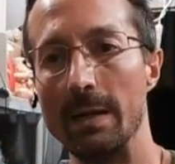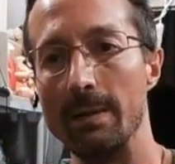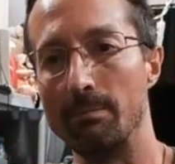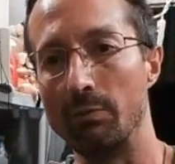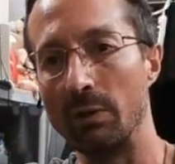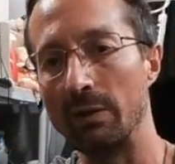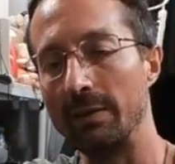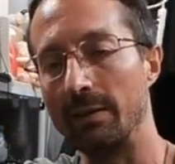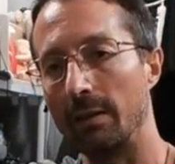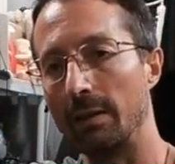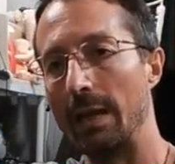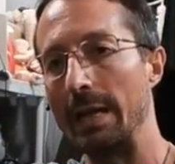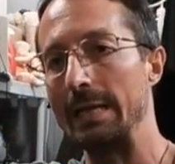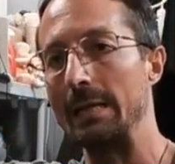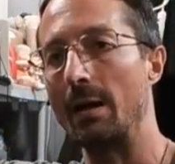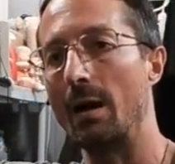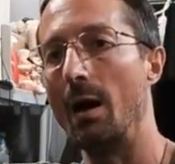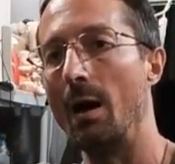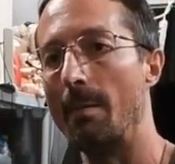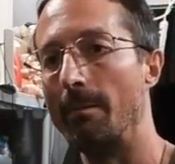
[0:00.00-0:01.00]
Bring the light
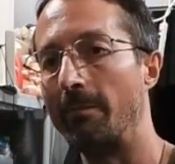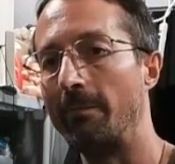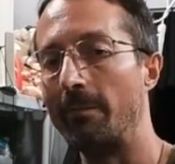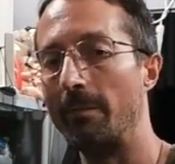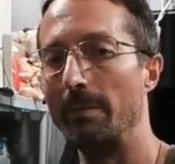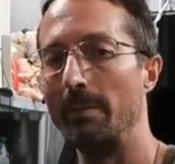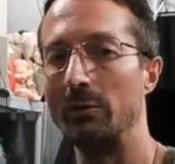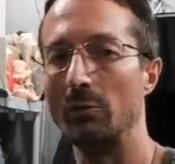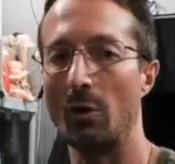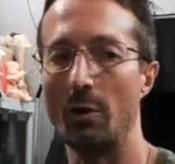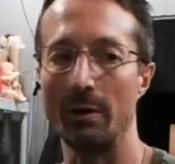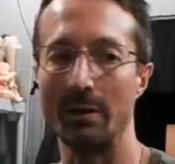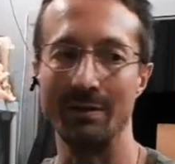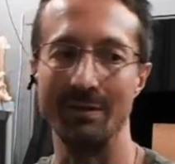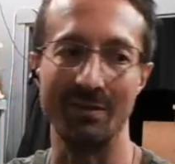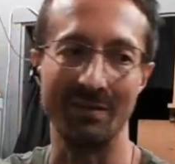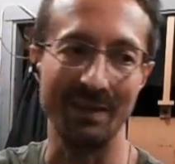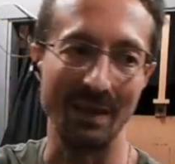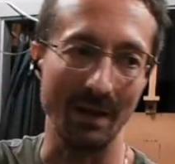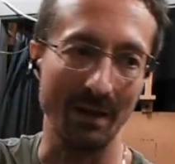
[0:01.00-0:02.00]
up from the dark
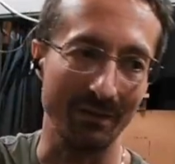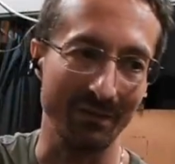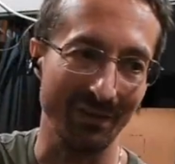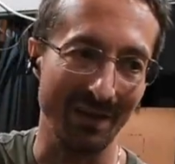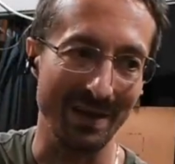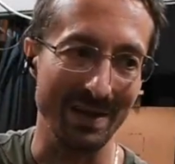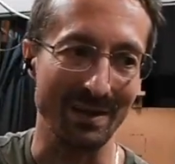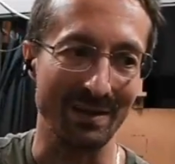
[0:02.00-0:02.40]
instead of, like,